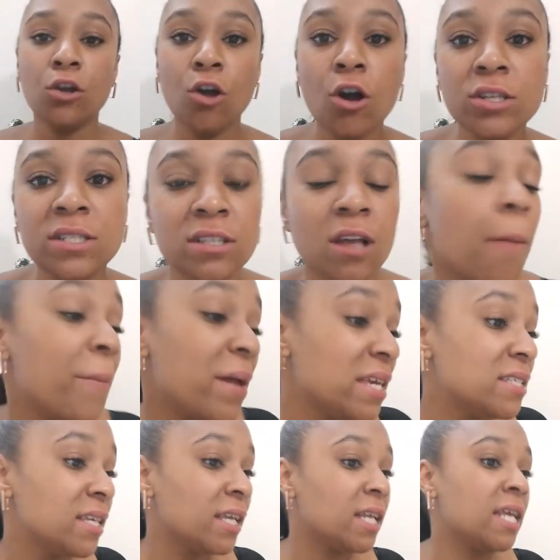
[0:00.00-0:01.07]
Costs are
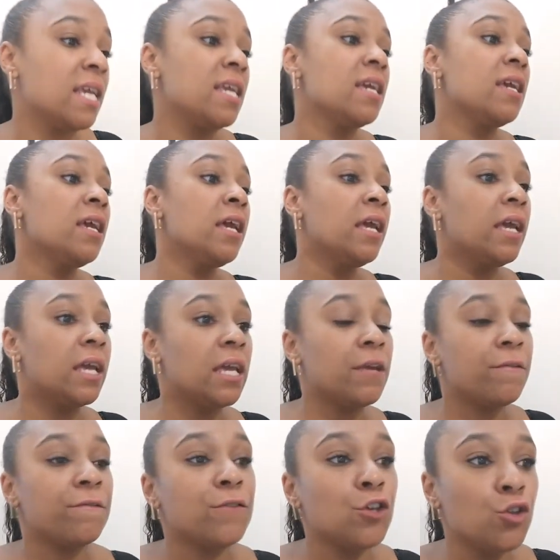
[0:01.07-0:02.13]
basically
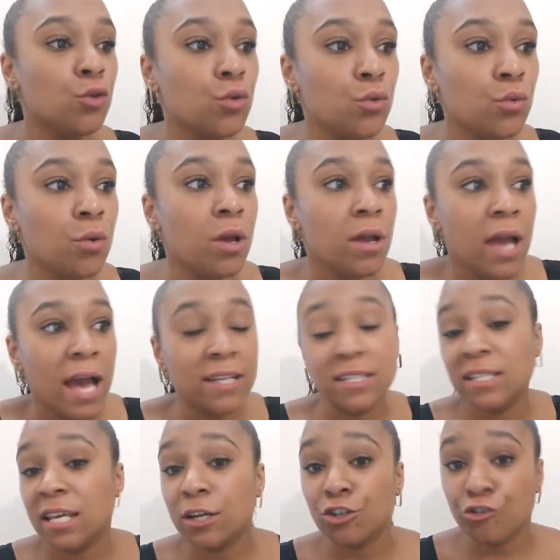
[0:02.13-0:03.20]
if you had
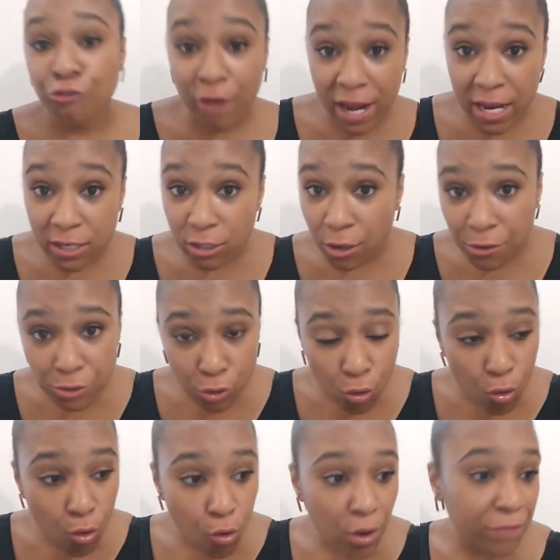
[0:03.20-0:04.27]
to take a train to go to
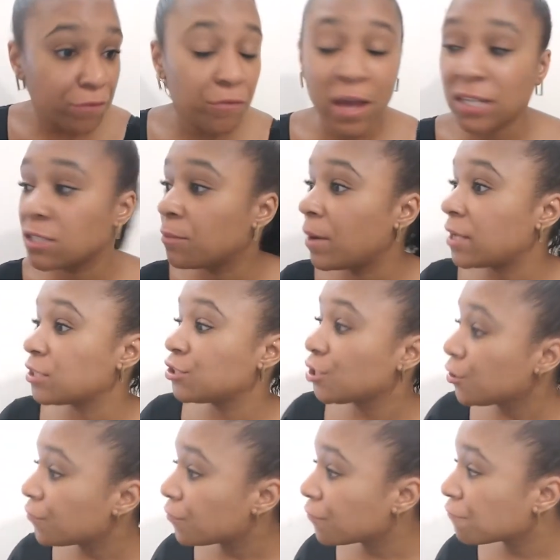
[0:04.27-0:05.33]
court, if you've had to buy a
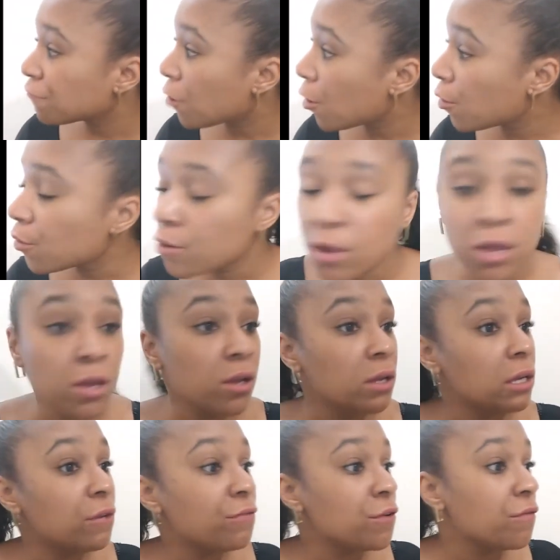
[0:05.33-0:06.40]
sofa throw,
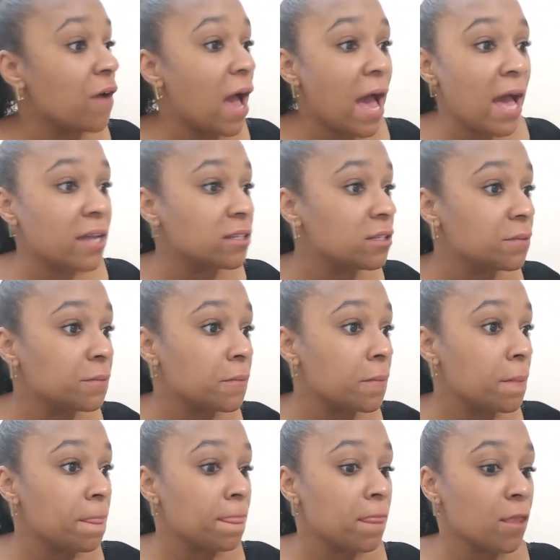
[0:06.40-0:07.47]
if you've had,
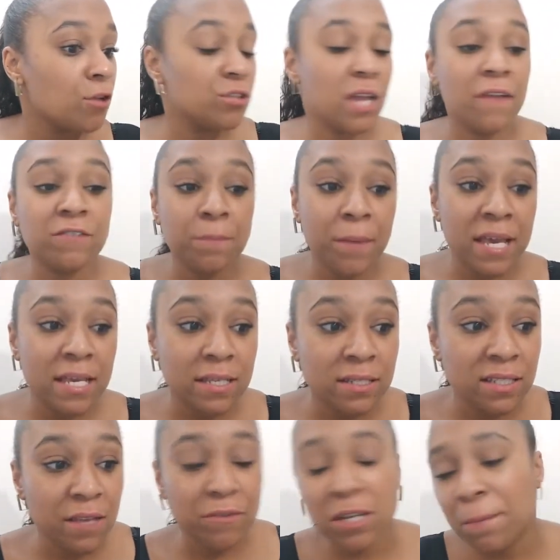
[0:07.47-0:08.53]
because you have to pay
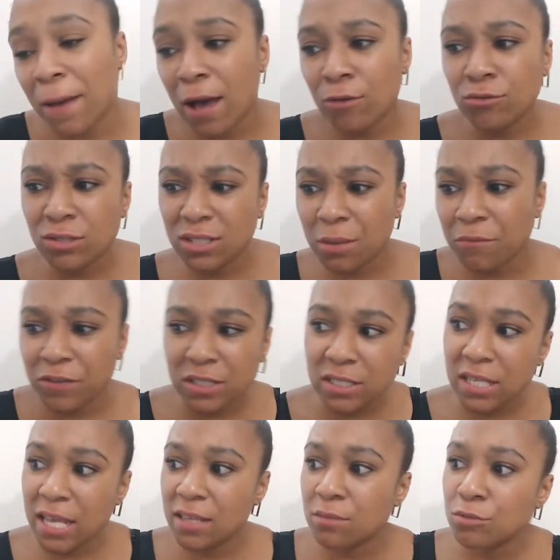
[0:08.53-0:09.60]
£70 or something
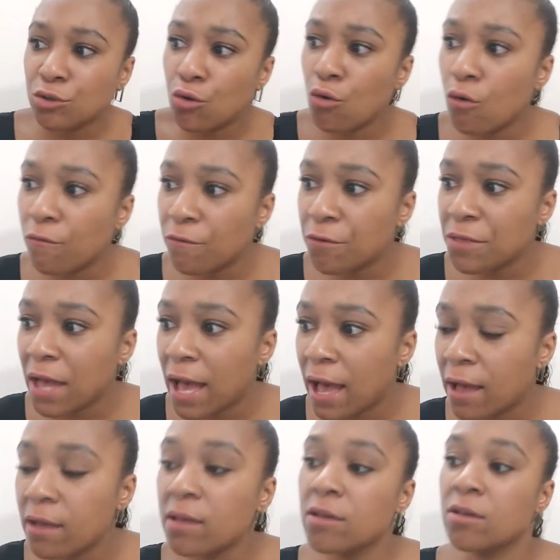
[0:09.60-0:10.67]
to take them to court for
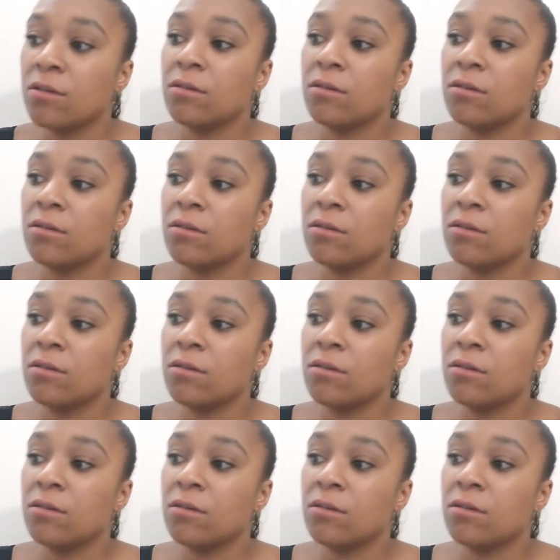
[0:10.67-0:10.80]
that.